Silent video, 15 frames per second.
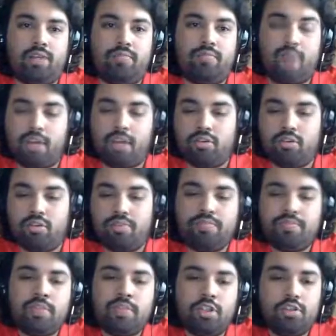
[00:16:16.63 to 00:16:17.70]
manual
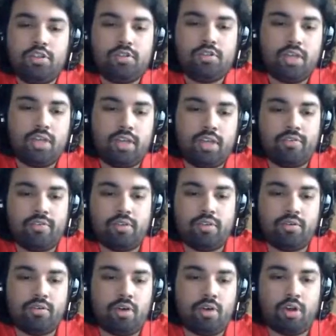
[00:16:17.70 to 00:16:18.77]
if
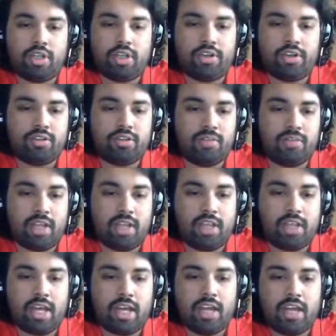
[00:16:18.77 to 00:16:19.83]
you are curious about
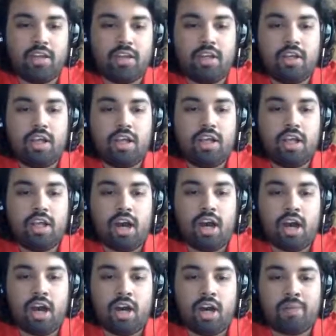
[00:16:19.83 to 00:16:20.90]
that.
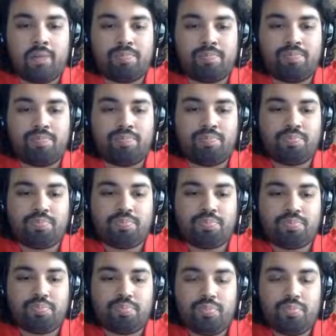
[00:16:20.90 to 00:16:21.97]
The
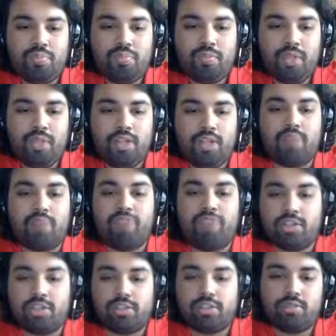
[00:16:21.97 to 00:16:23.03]

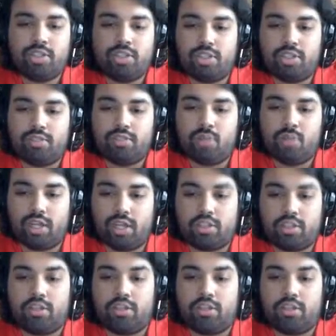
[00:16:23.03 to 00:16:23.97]
pressure switch is what